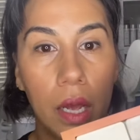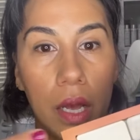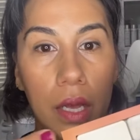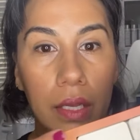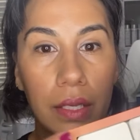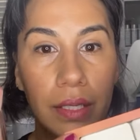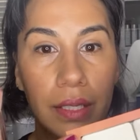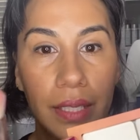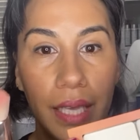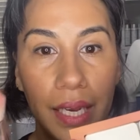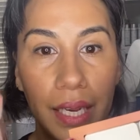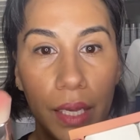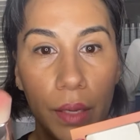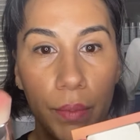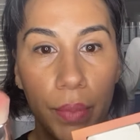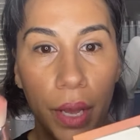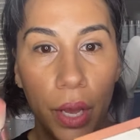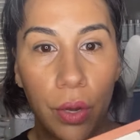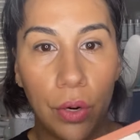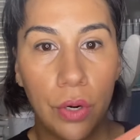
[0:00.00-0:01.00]
setting
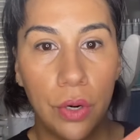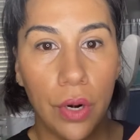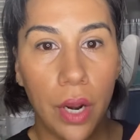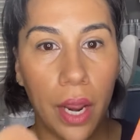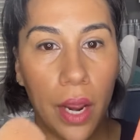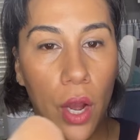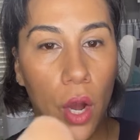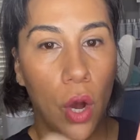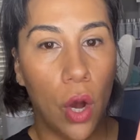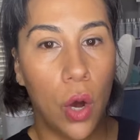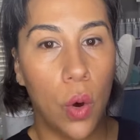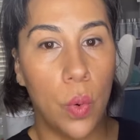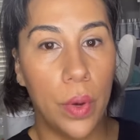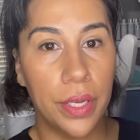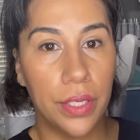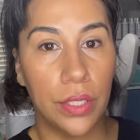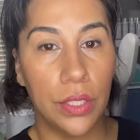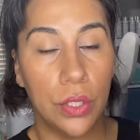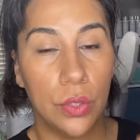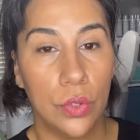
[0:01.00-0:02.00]
powder I
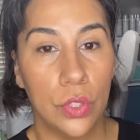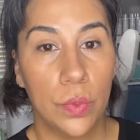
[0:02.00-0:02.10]
always use.